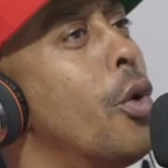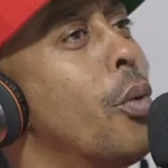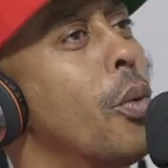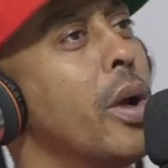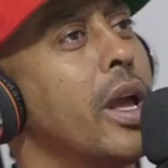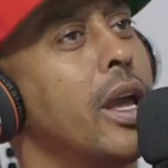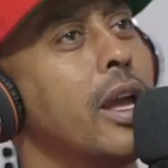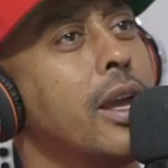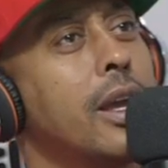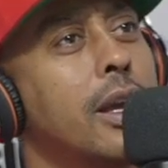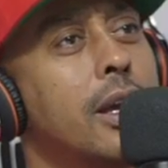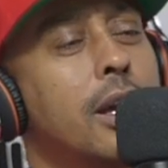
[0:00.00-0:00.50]
Hold on,
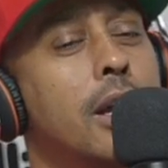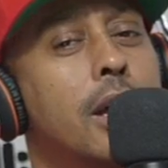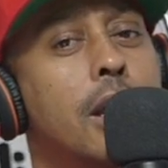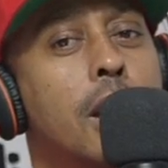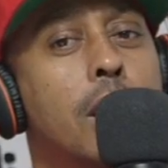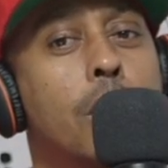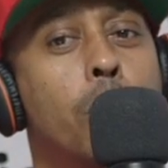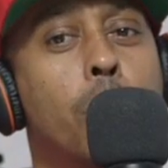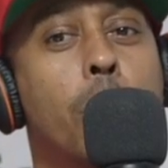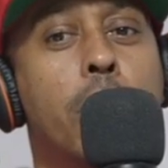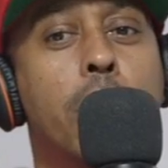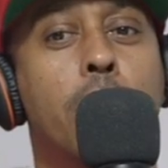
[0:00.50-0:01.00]
wait, listen,
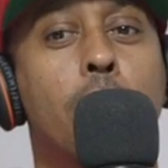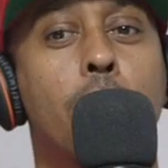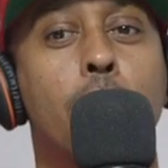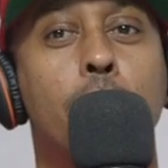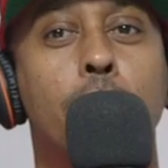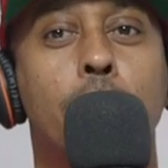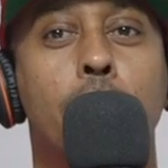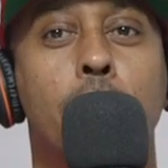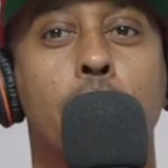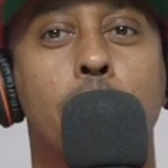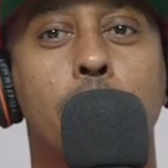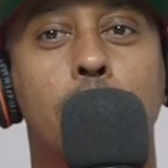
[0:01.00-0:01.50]
man. Wait,
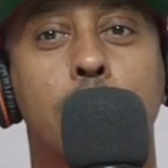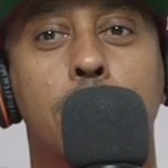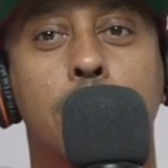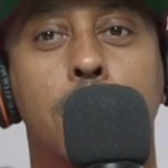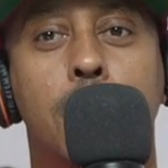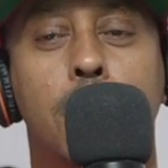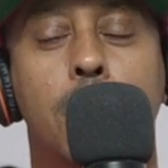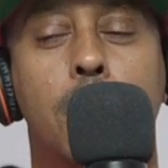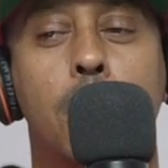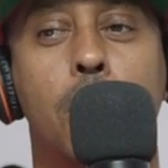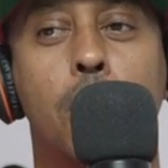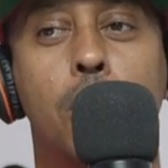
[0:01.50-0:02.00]
hold on,
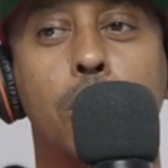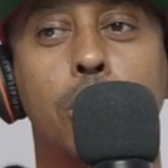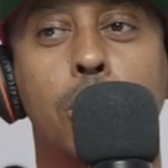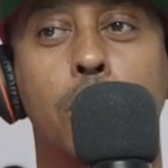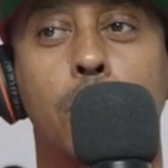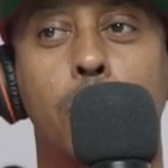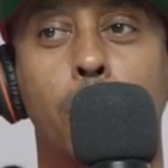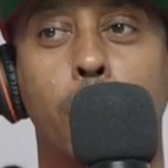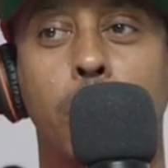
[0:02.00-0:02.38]
hold